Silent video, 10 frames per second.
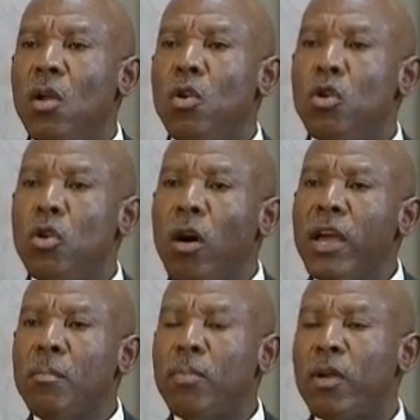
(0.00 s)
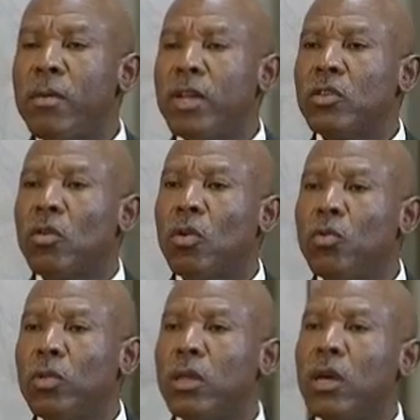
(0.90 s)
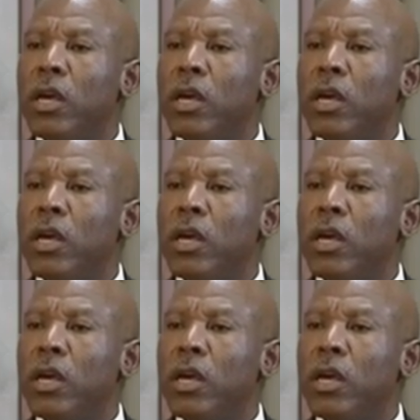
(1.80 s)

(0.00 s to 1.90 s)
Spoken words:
low employment growth,